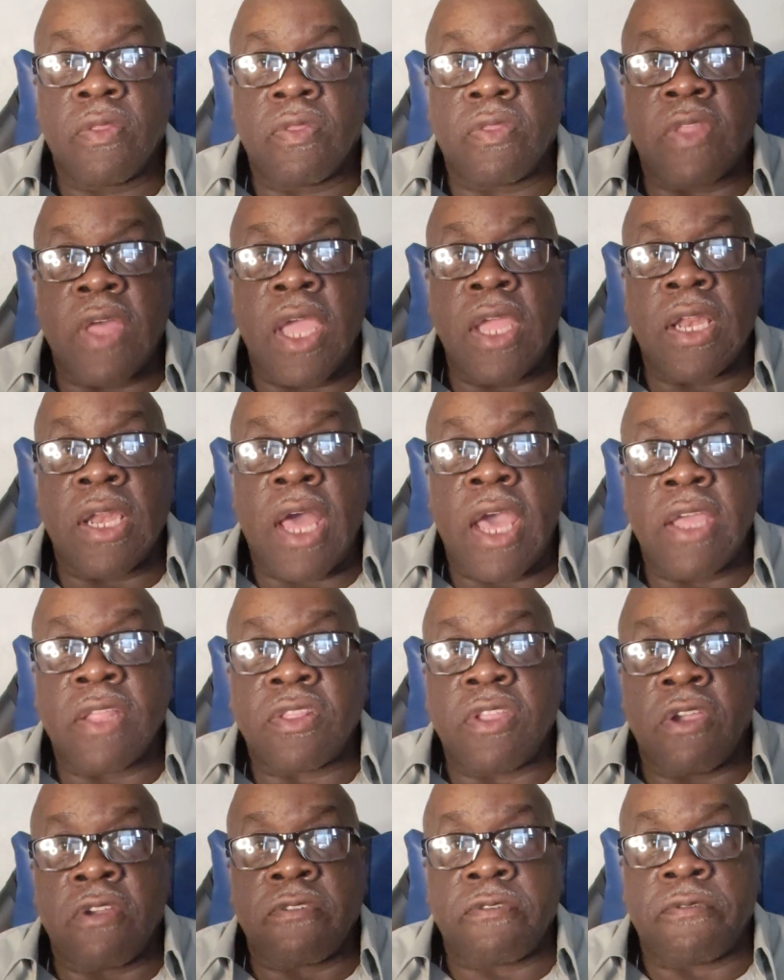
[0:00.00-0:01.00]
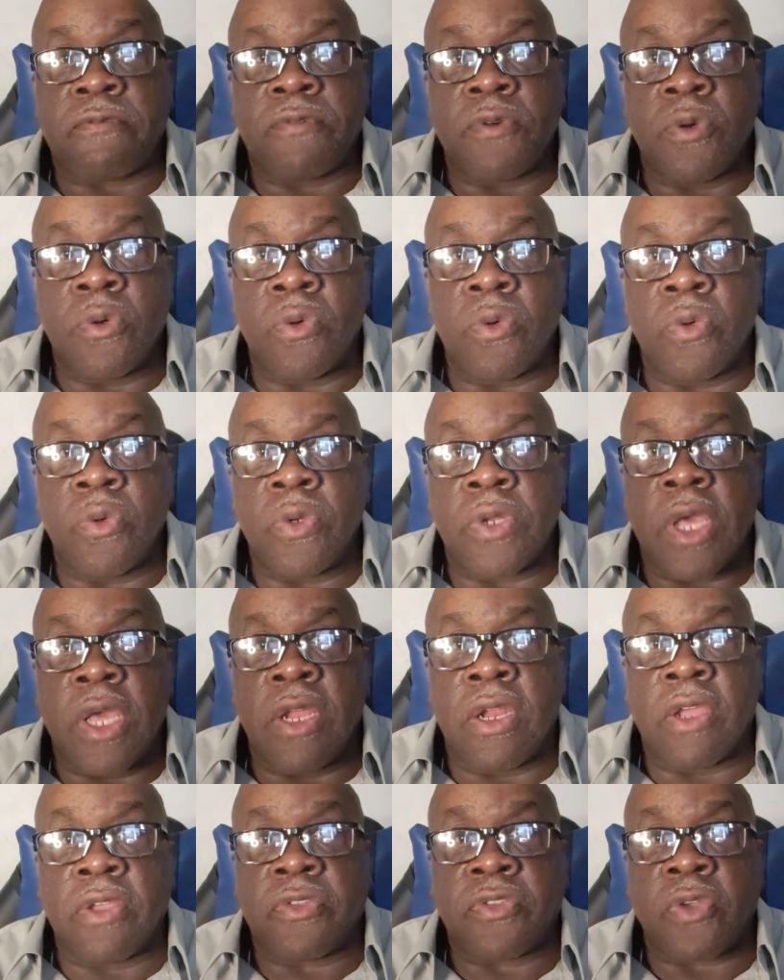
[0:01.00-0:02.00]
They like their food
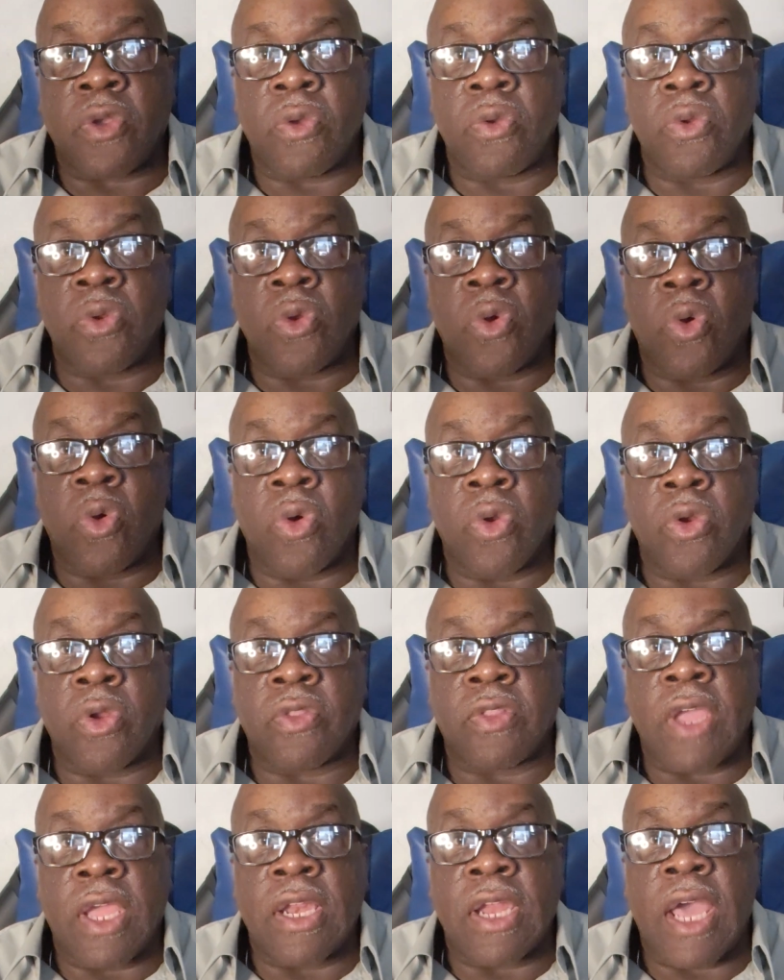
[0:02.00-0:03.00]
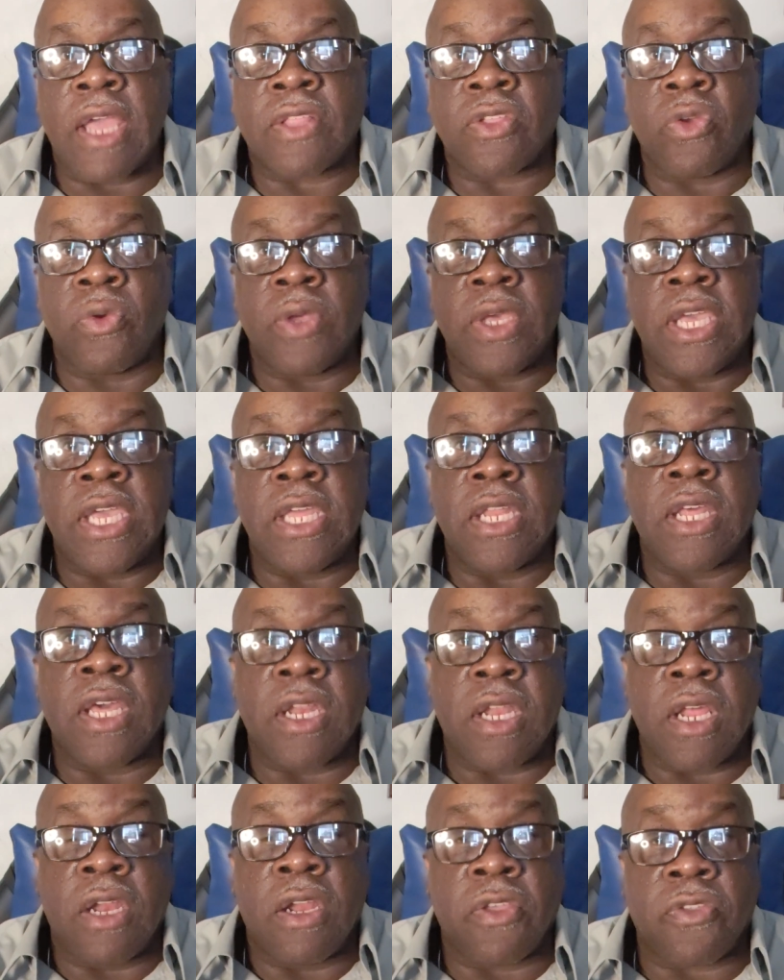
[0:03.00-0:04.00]
in a certain order. They like to eat
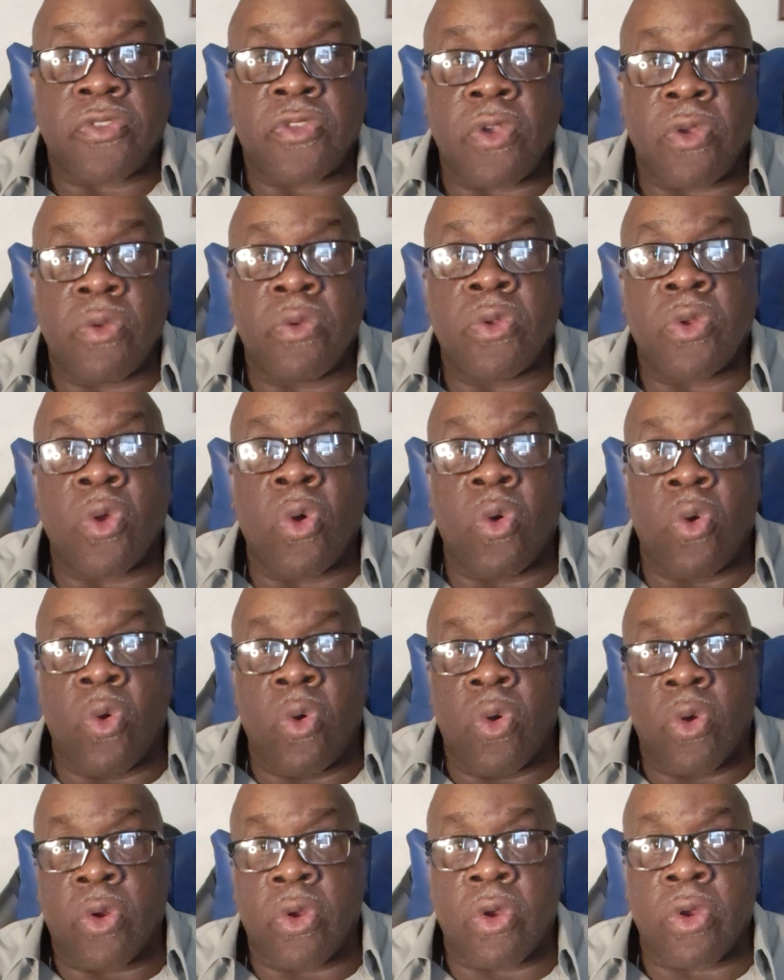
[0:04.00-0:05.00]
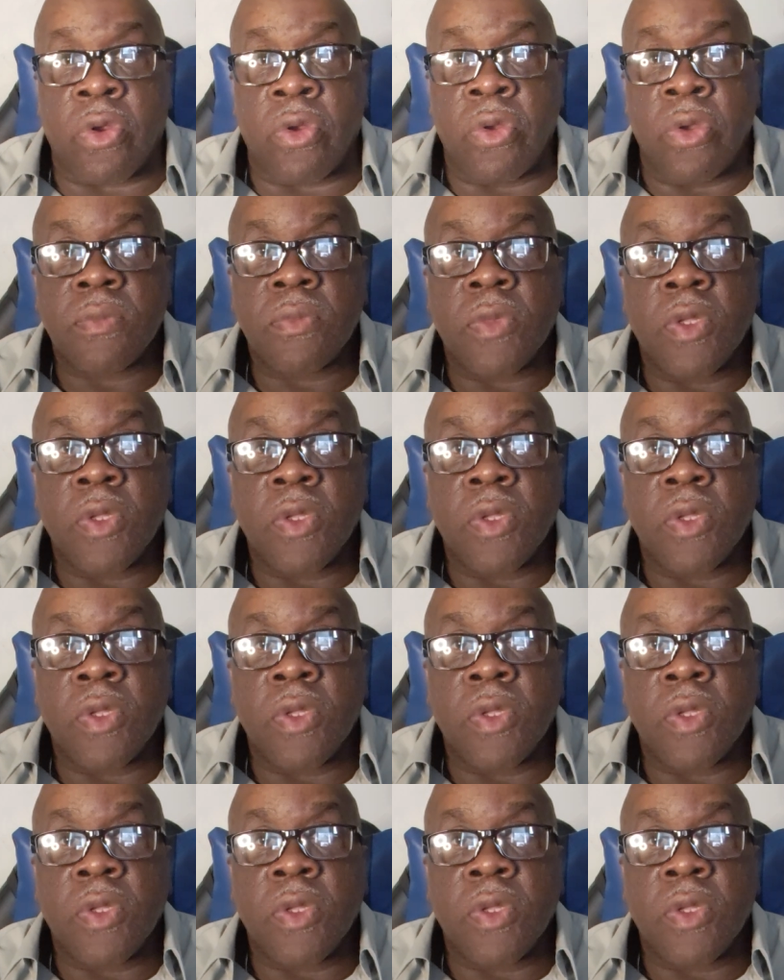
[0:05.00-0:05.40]
it in a certain order.